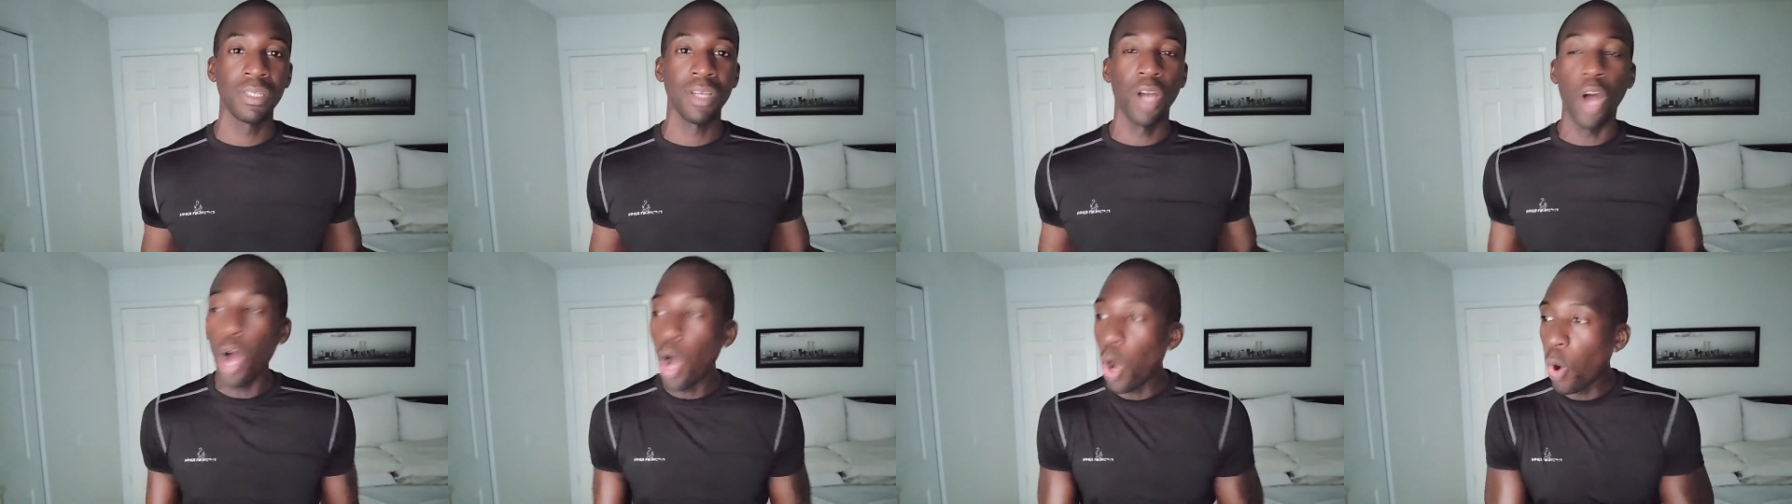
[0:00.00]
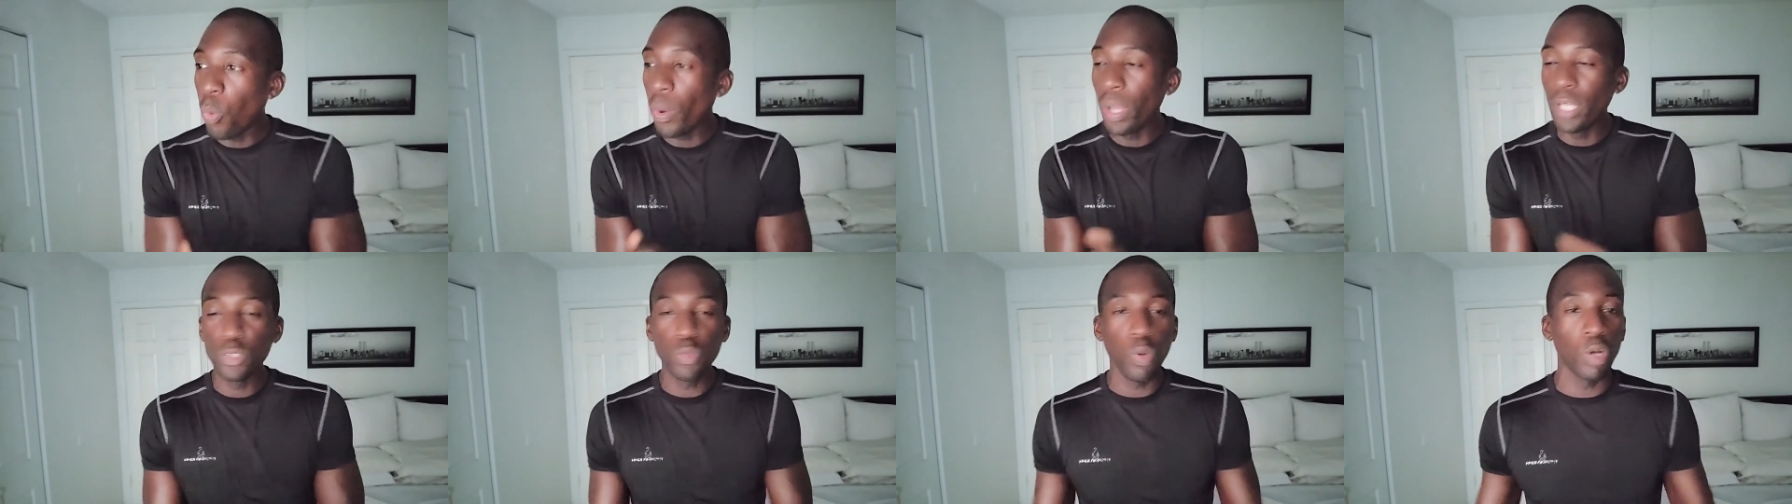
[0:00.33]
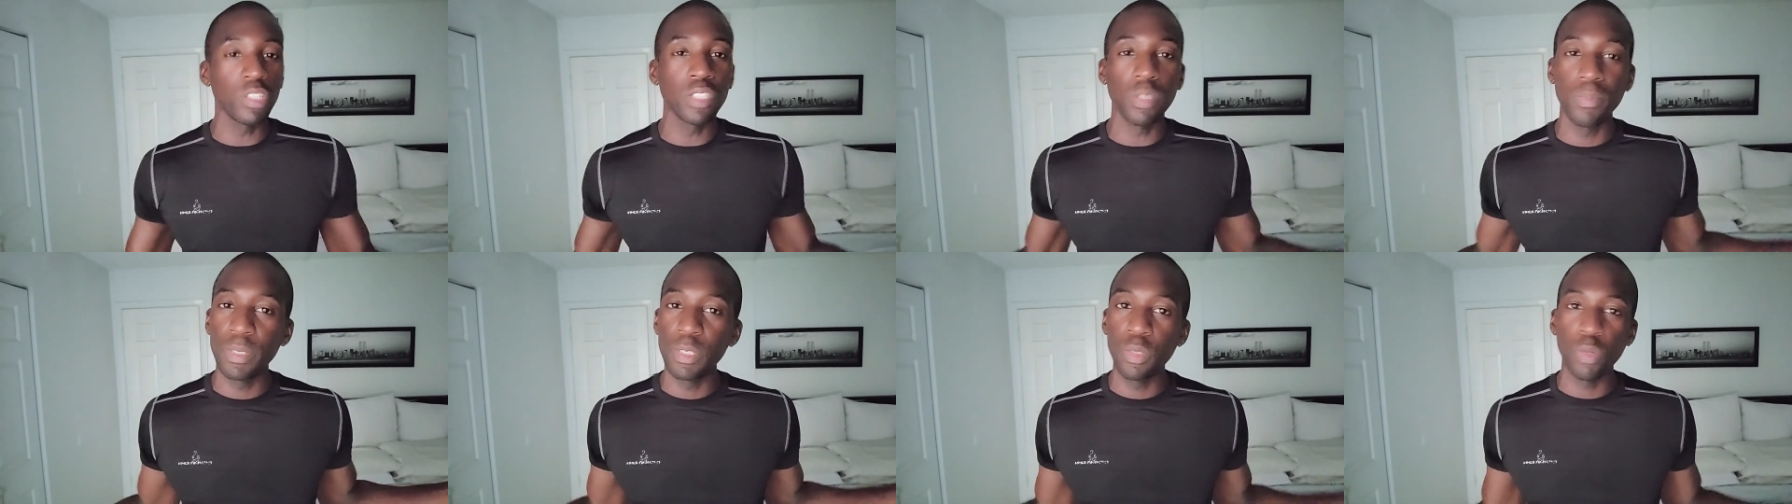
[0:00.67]
always going
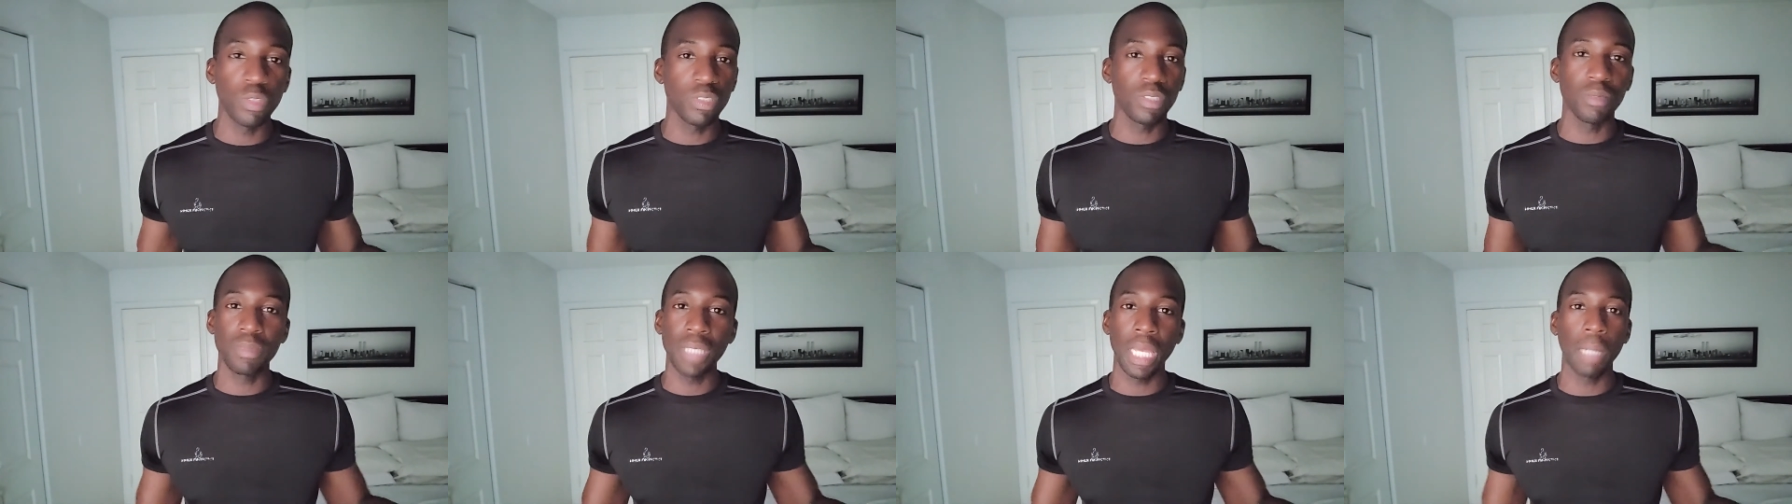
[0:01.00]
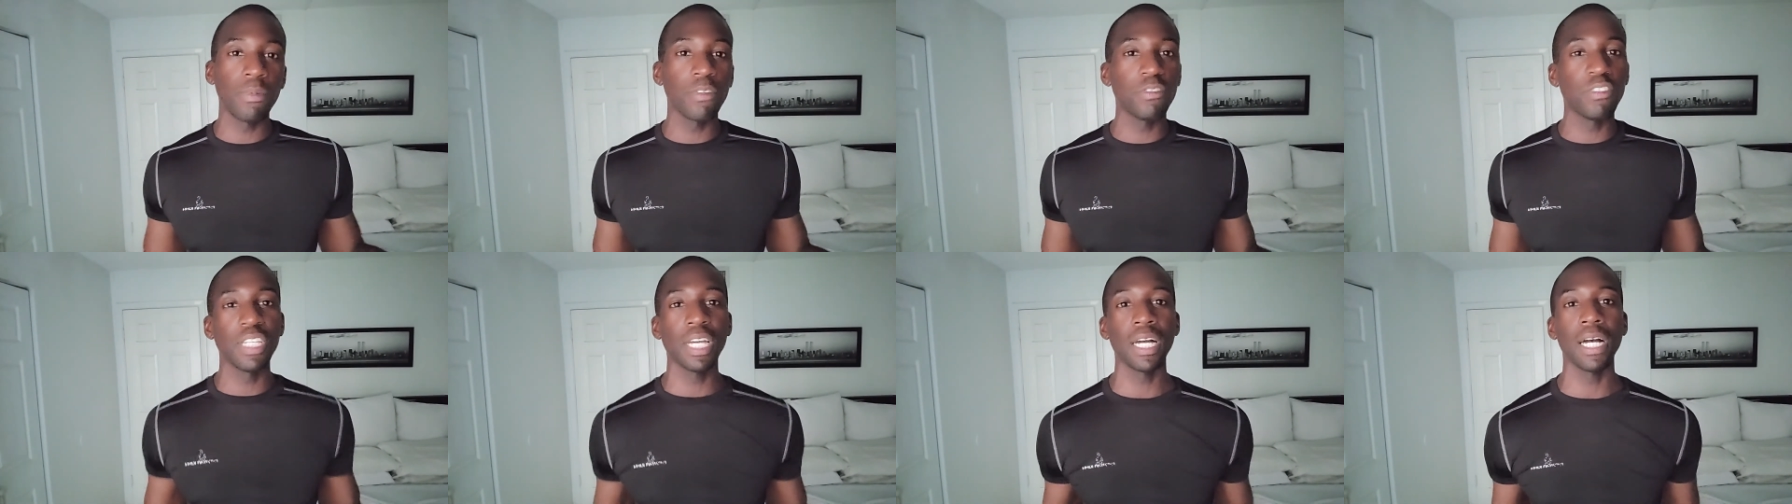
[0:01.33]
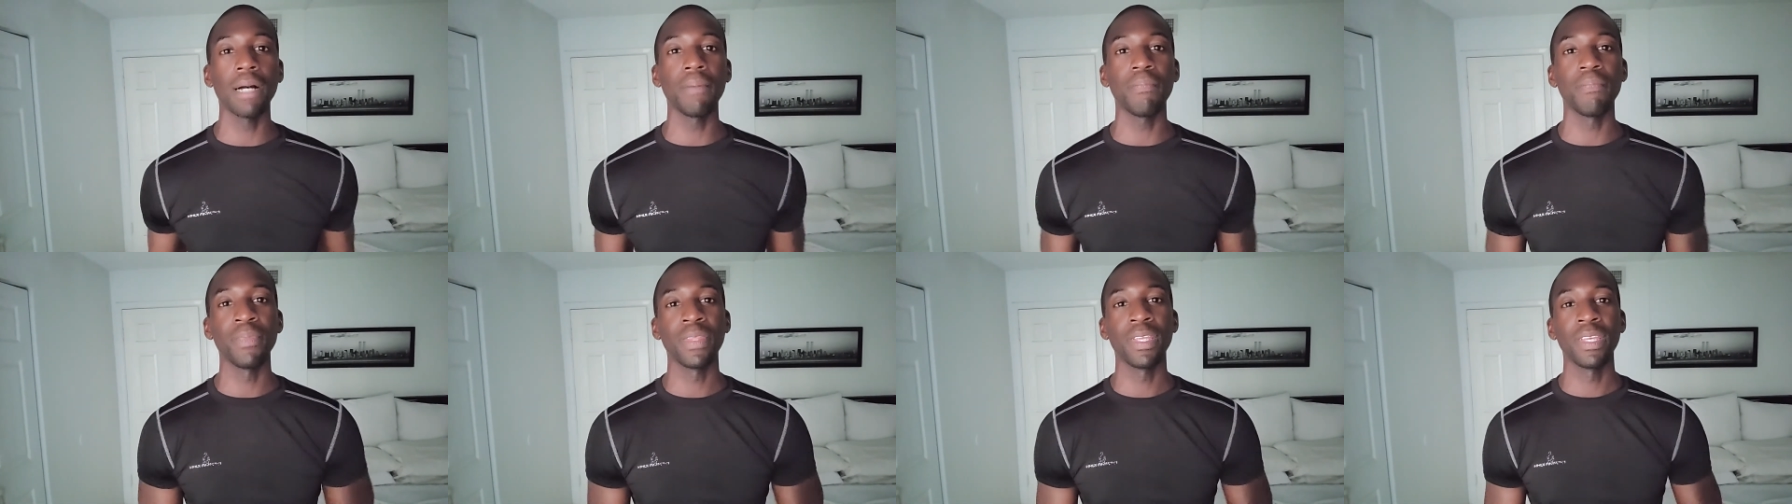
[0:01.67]
to be doing some type of
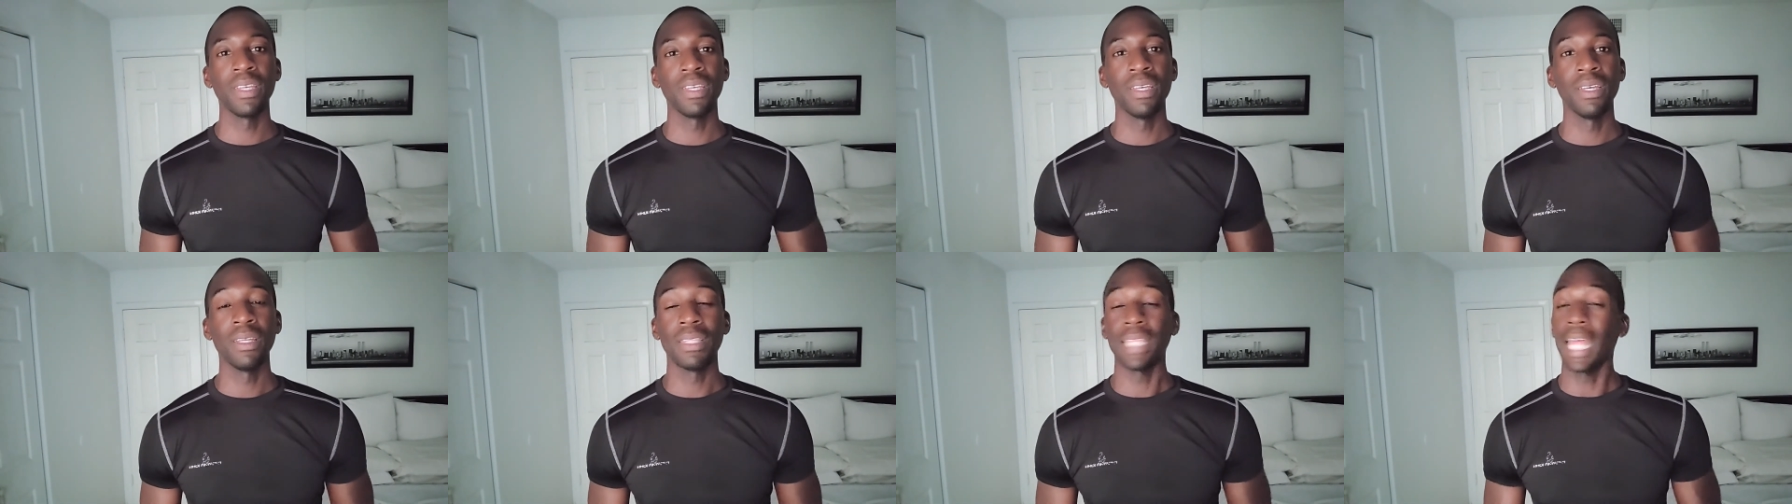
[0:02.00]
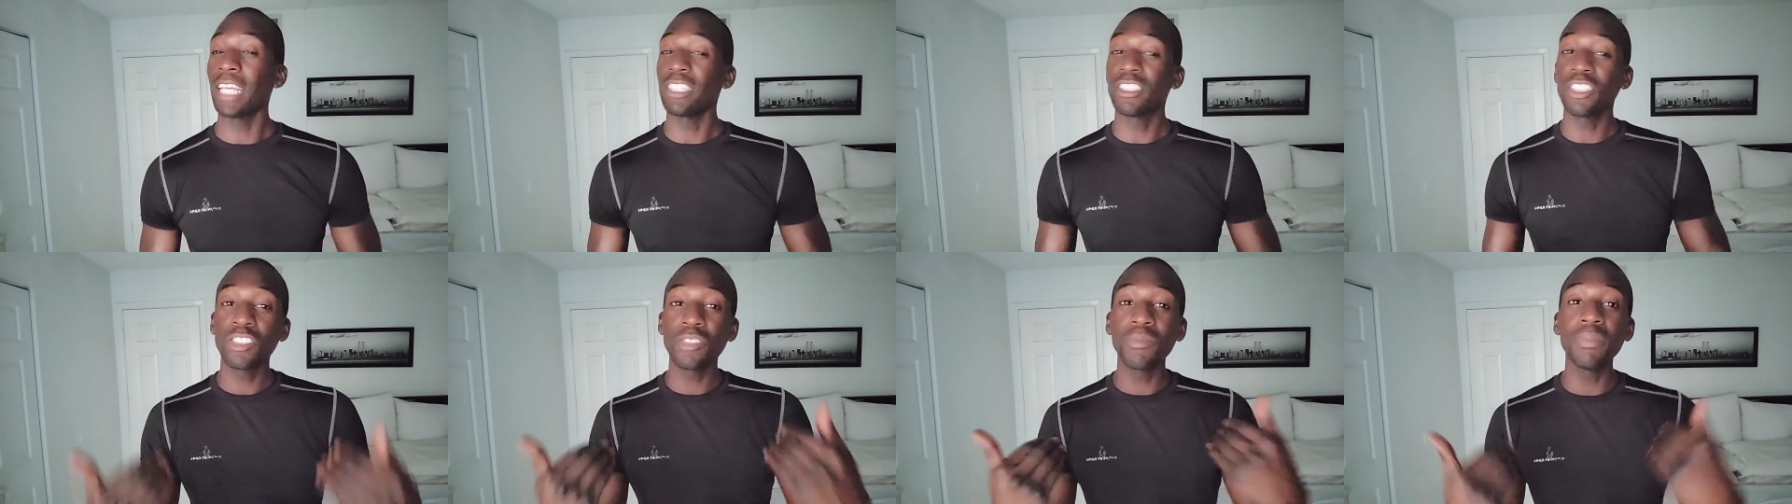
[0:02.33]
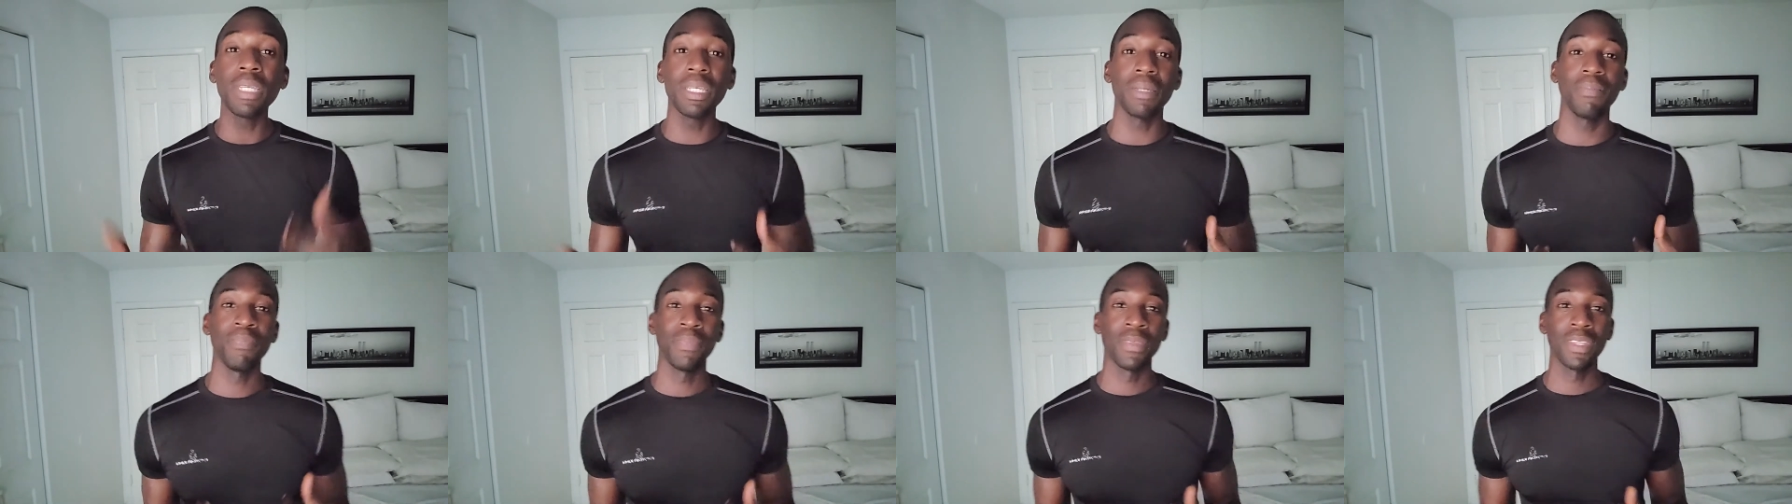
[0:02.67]
job. That's just
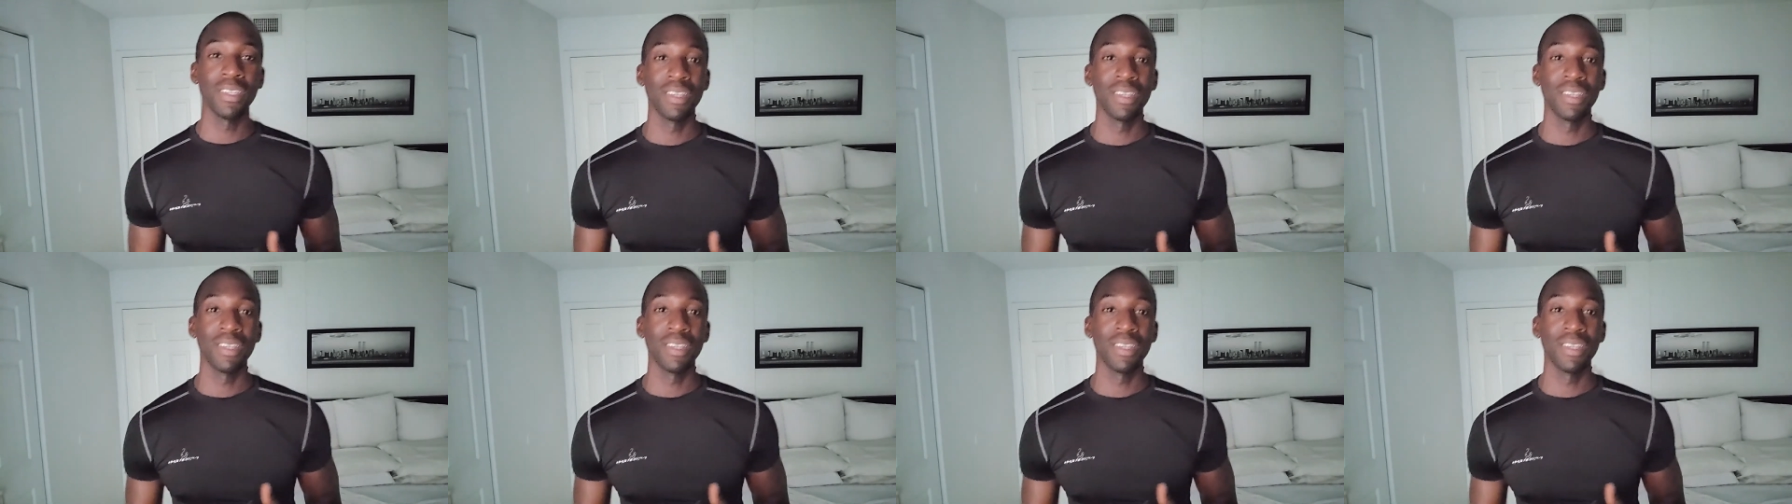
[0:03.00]
me.